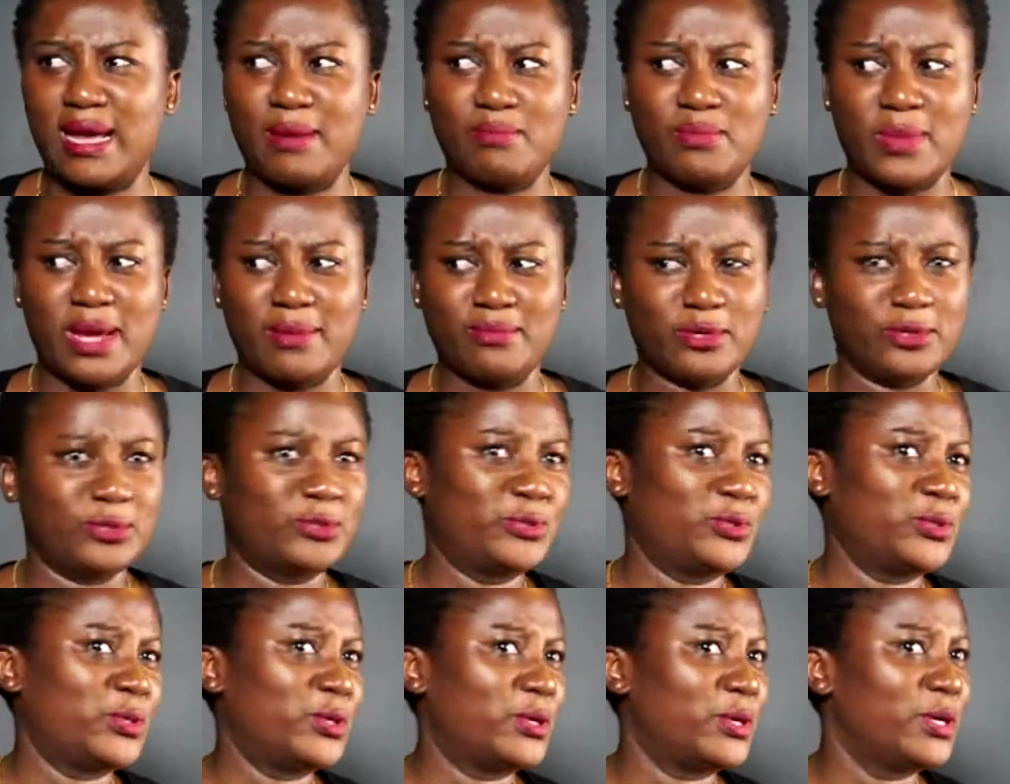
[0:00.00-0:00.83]
I'm not
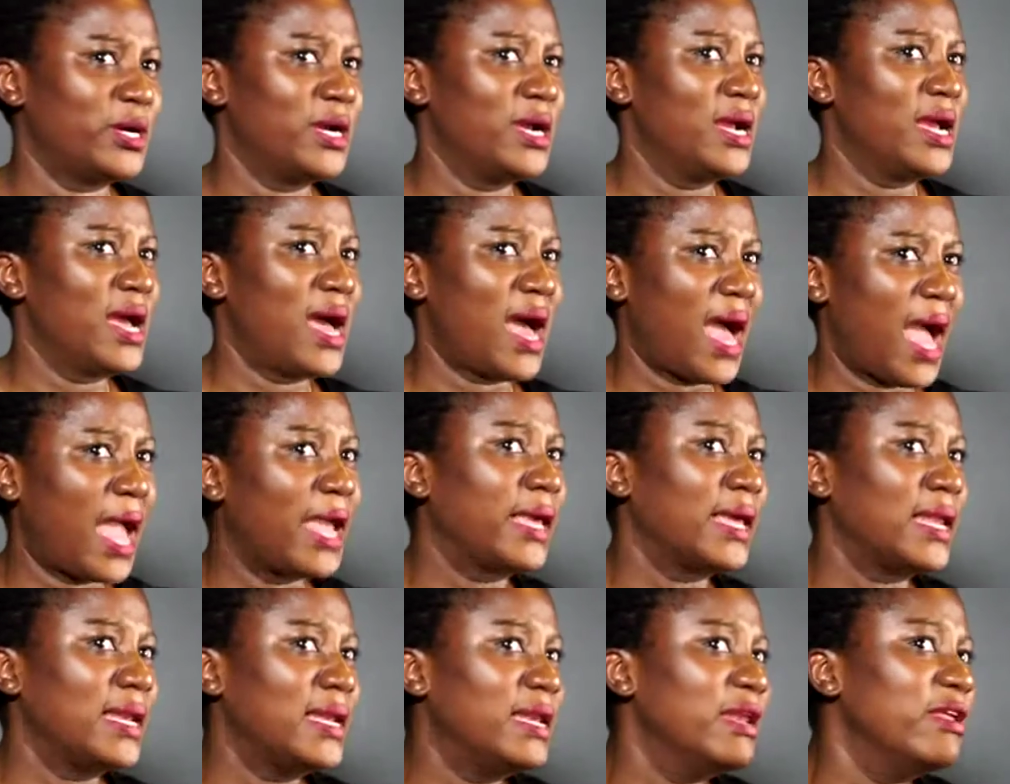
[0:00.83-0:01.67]
sure I
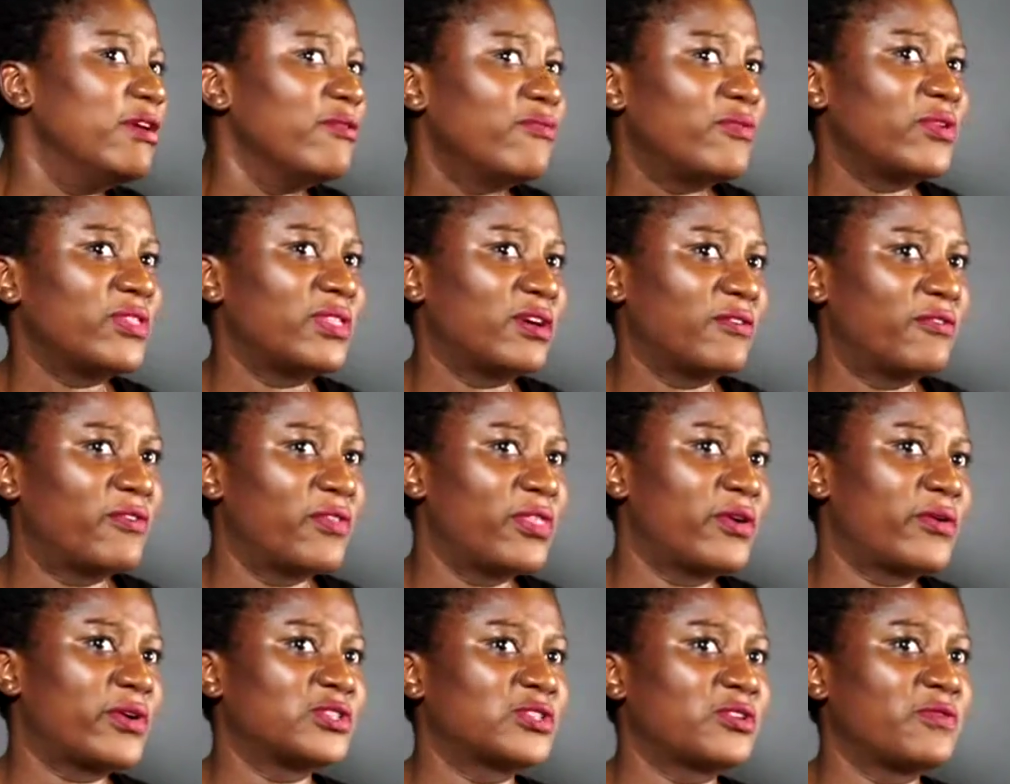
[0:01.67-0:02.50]
can live with that for
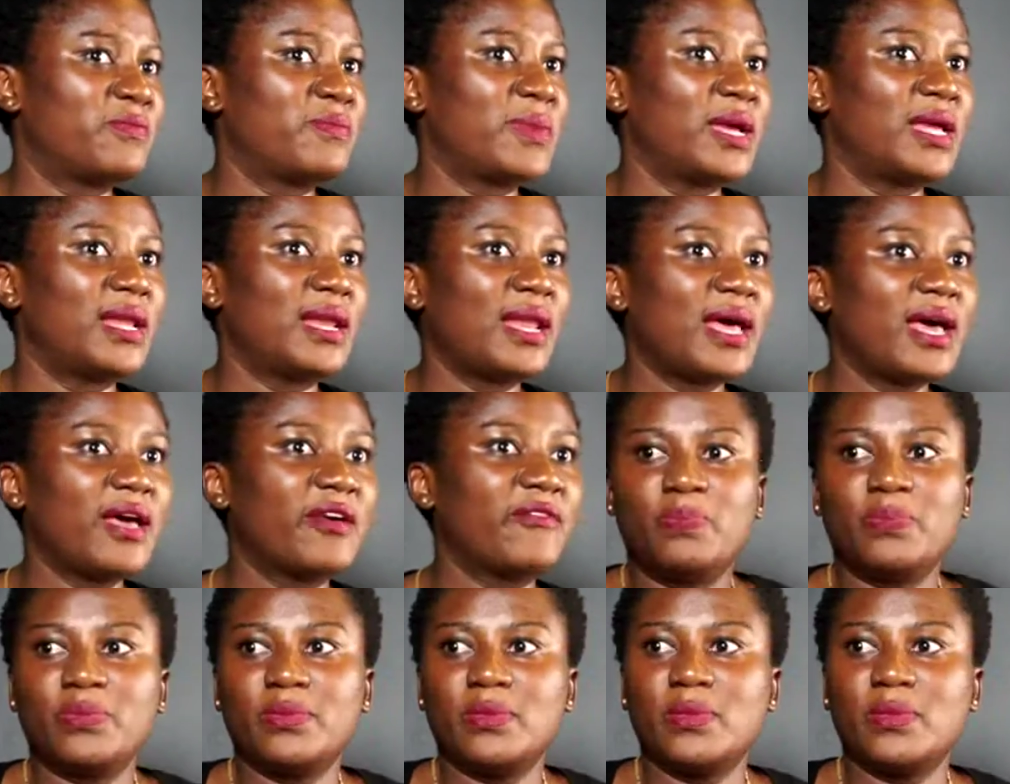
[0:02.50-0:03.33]
the rest of my life.